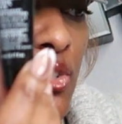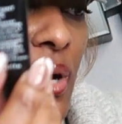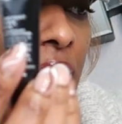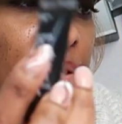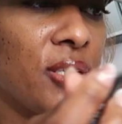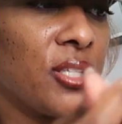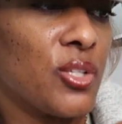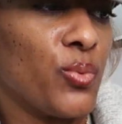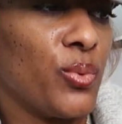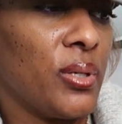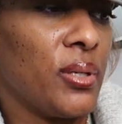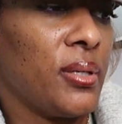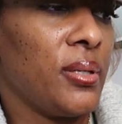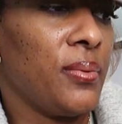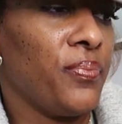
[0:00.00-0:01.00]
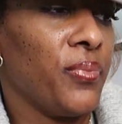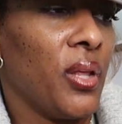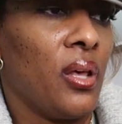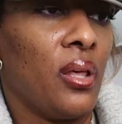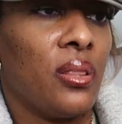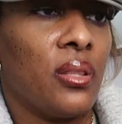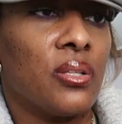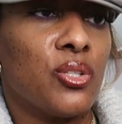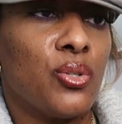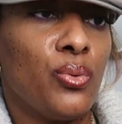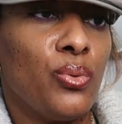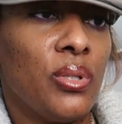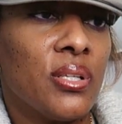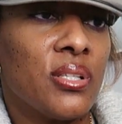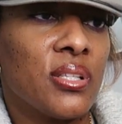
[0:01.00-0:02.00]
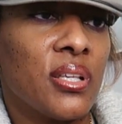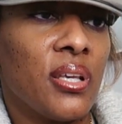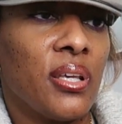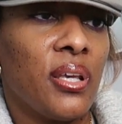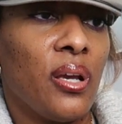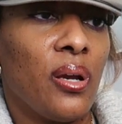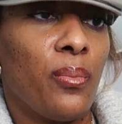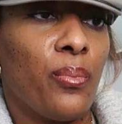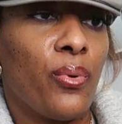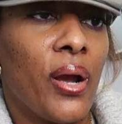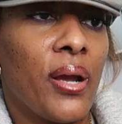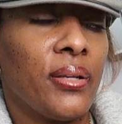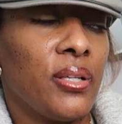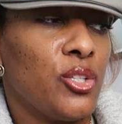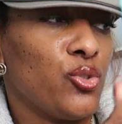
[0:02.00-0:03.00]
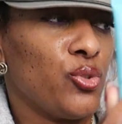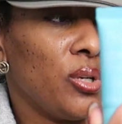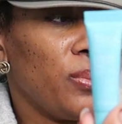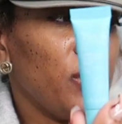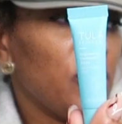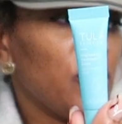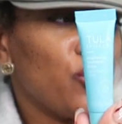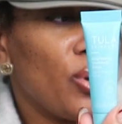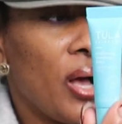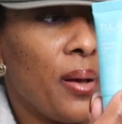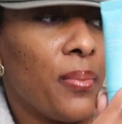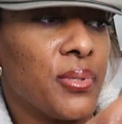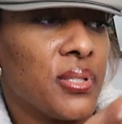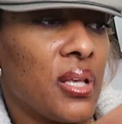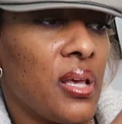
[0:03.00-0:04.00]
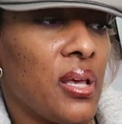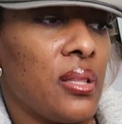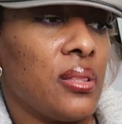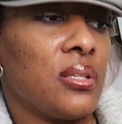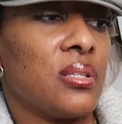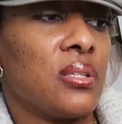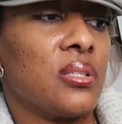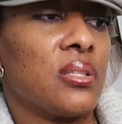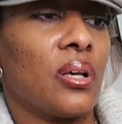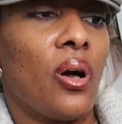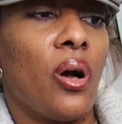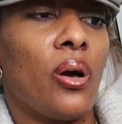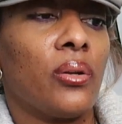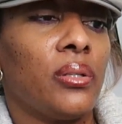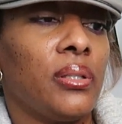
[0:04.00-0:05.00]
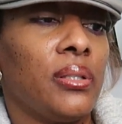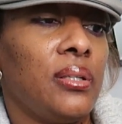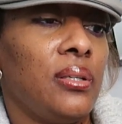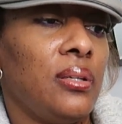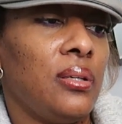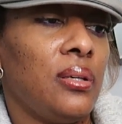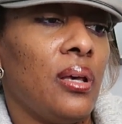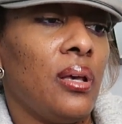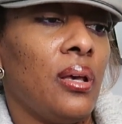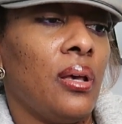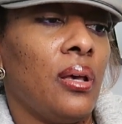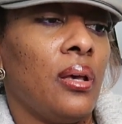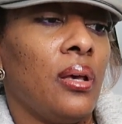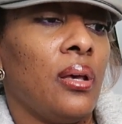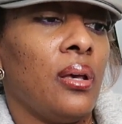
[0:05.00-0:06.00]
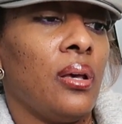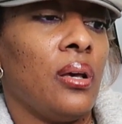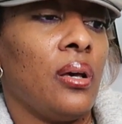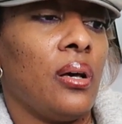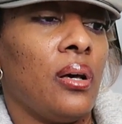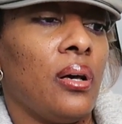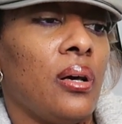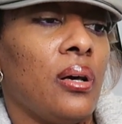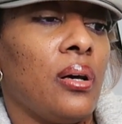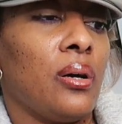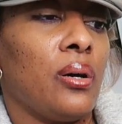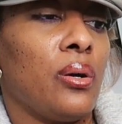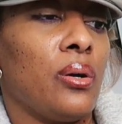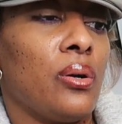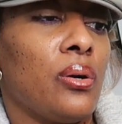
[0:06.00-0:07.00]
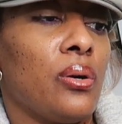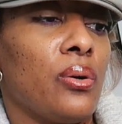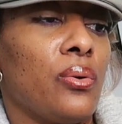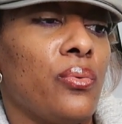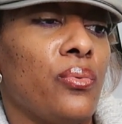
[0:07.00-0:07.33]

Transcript: to try this one the Tula Skincare Brightening Treatment Drops, and this is the Caudalie uh,